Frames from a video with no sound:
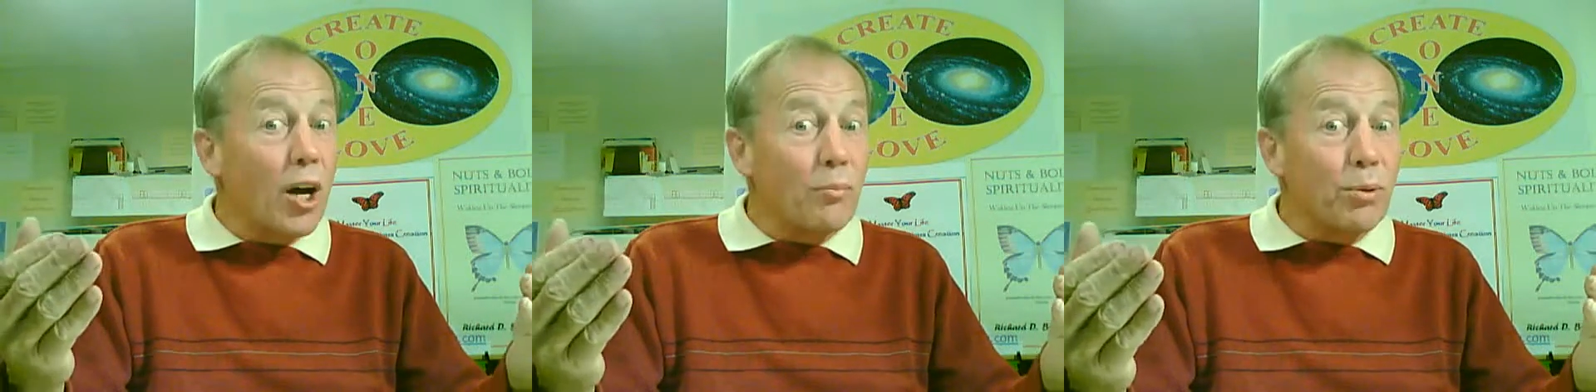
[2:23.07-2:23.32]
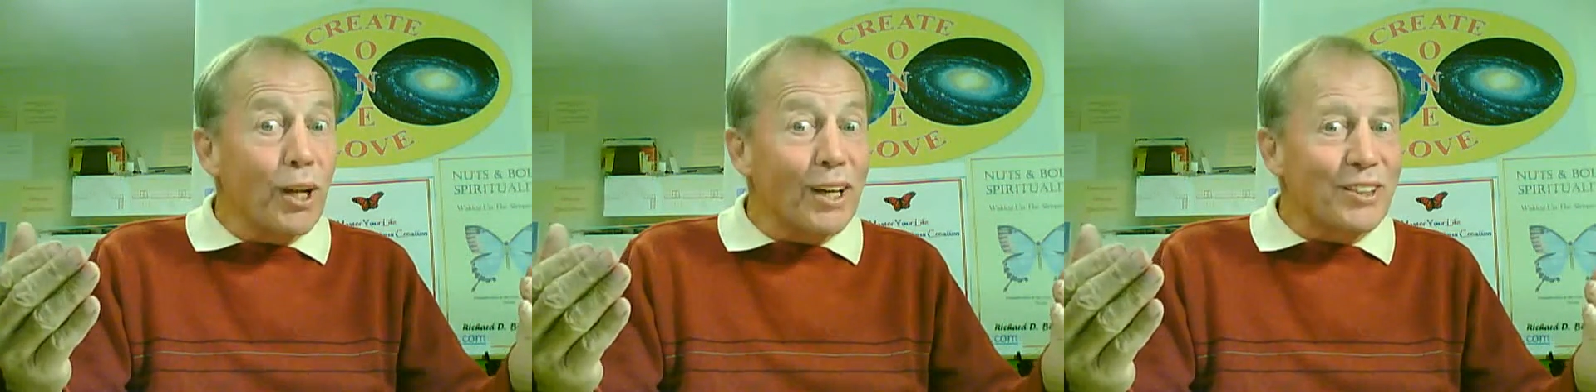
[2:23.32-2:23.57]

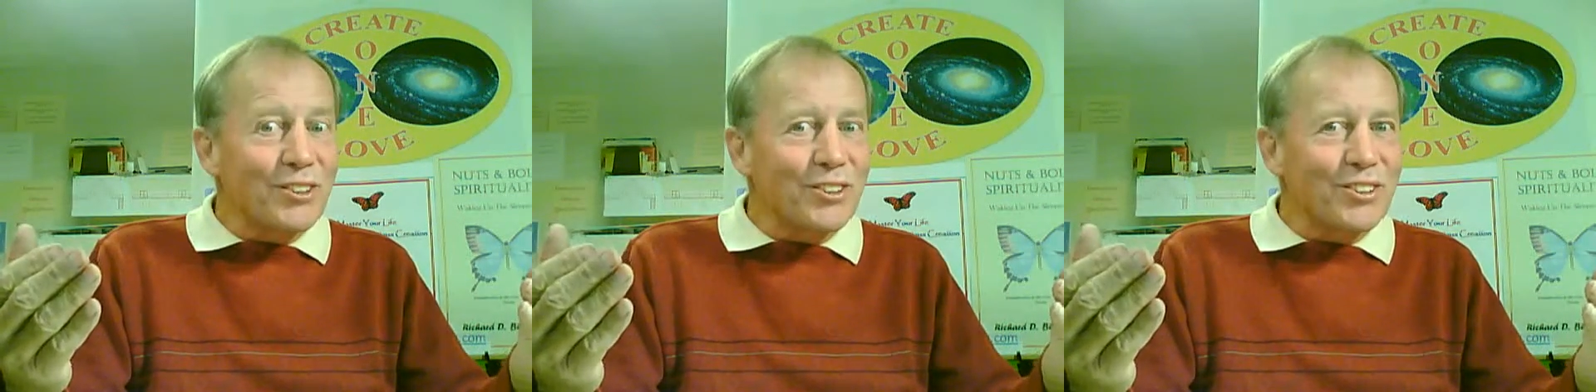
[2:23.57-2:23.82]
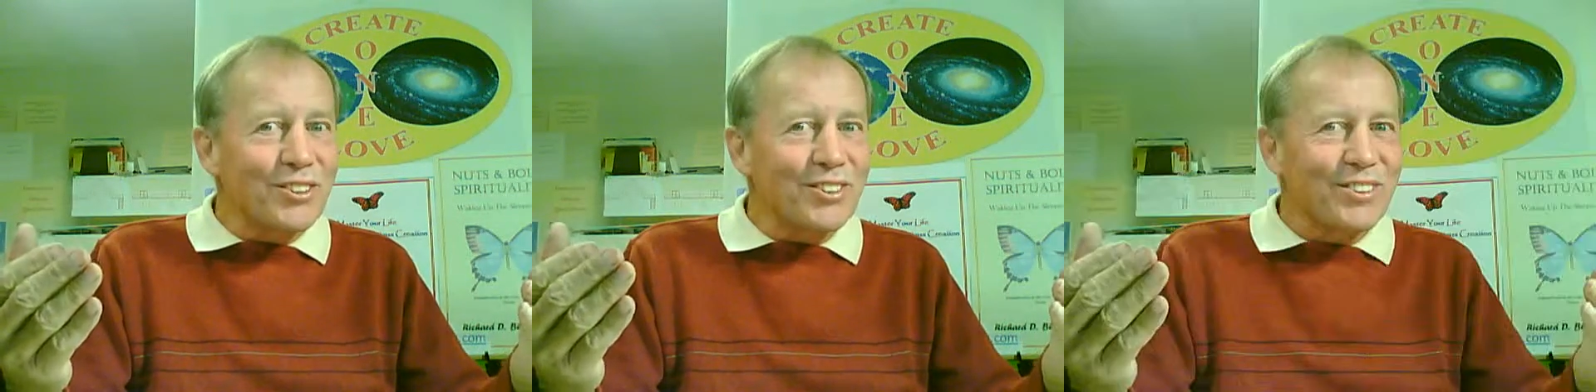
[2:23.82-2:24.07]
complex
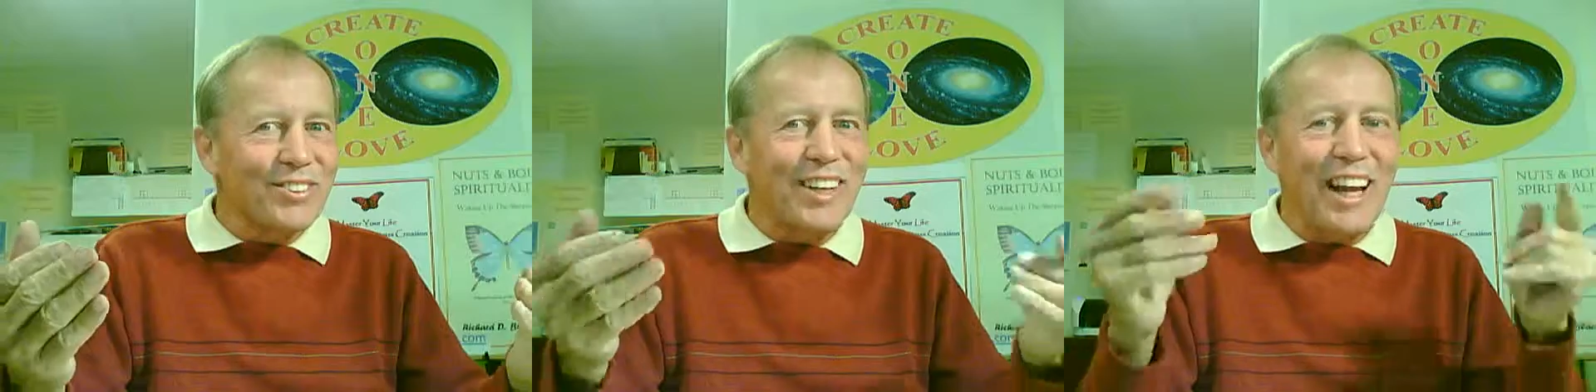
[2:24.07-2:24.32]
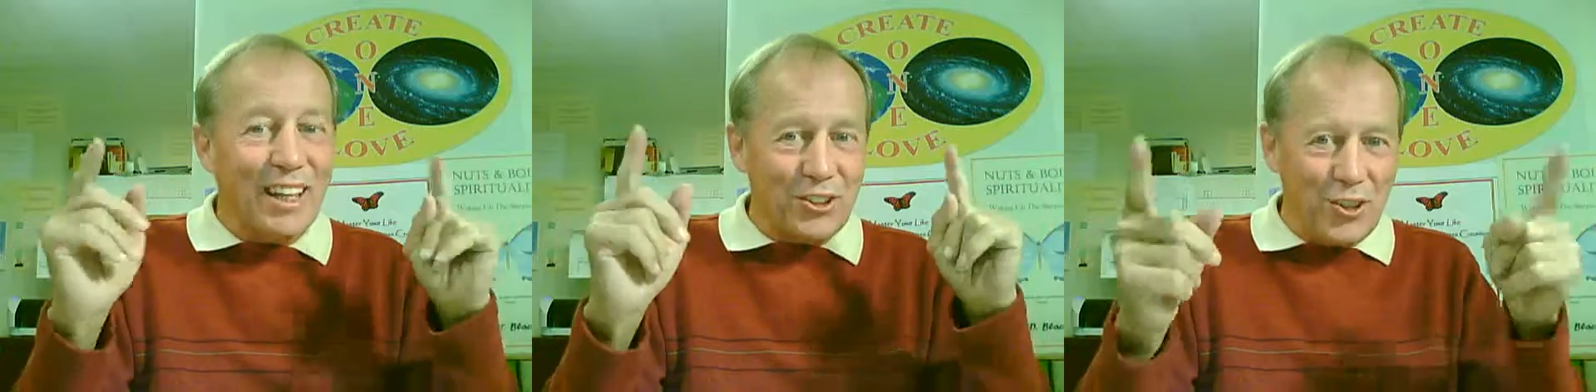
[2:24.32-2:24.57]

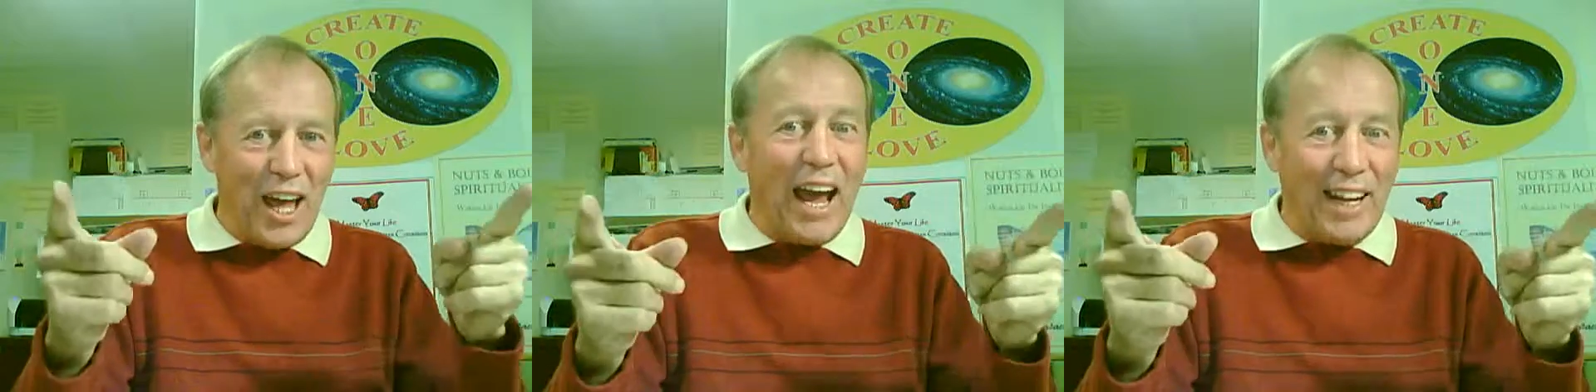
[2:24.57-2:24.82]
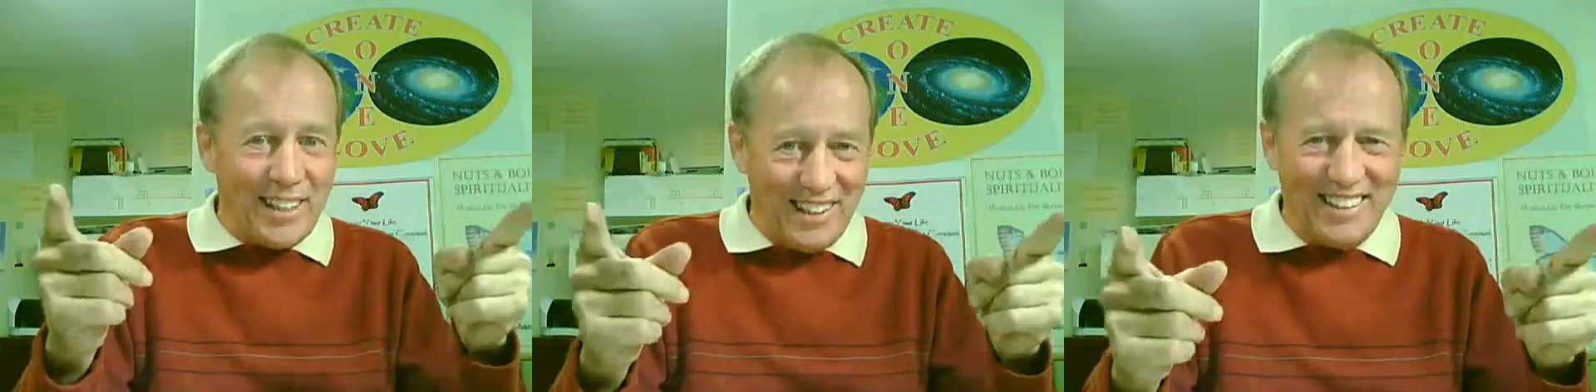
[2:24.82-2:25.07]
as
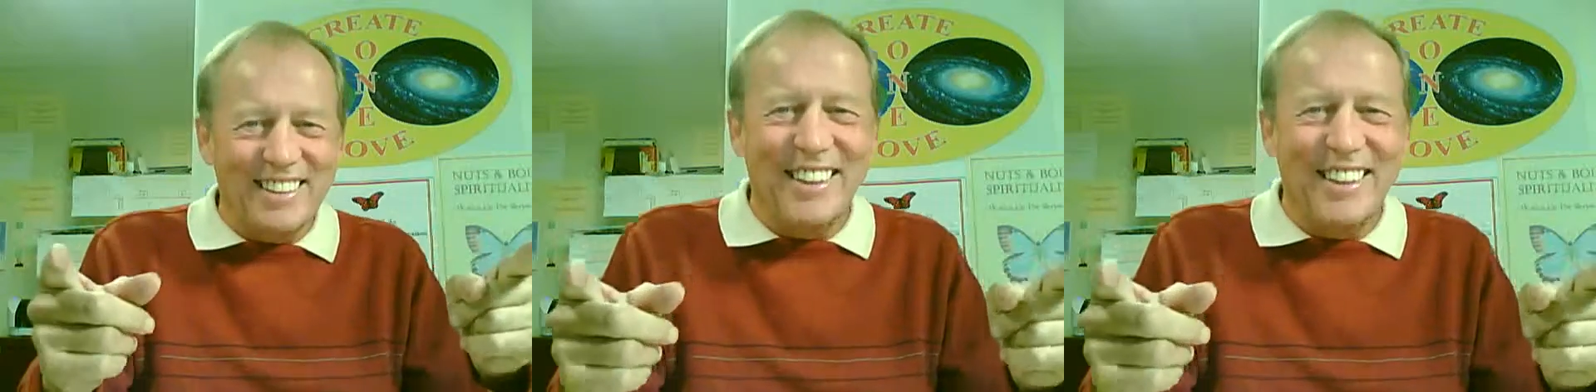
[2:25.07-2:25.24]
that.